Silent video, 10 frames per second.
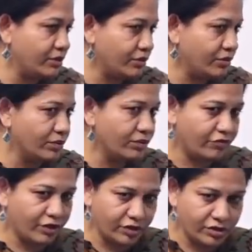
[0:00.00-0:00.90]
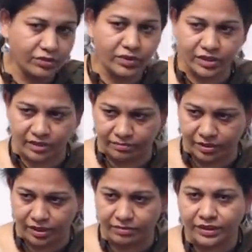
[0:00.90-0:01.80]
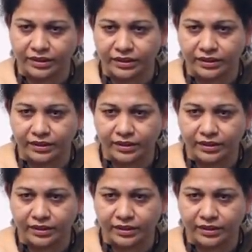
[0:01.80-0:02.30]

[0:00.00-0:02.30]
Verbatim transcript: to, for the tourism purpose